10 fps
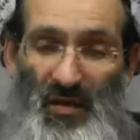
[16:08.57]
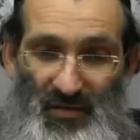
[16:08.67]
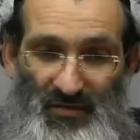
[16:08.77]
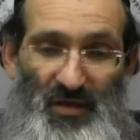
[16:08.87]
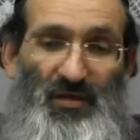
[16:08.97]

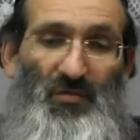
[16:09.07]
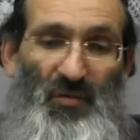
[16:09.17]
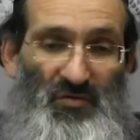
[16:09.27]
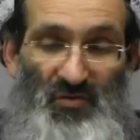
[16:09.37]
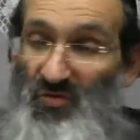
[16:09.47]

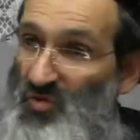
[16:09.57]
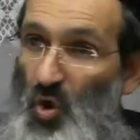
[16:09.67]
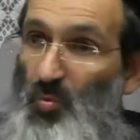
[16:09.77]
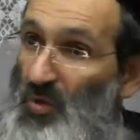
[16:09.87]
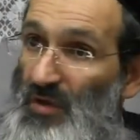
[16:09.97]
Chesed, so there's
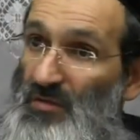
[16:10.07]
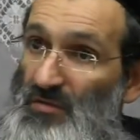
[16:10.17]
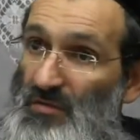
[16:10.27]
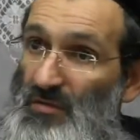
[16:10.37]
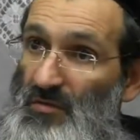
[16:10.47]
no
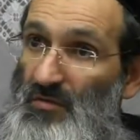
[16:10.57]
brains.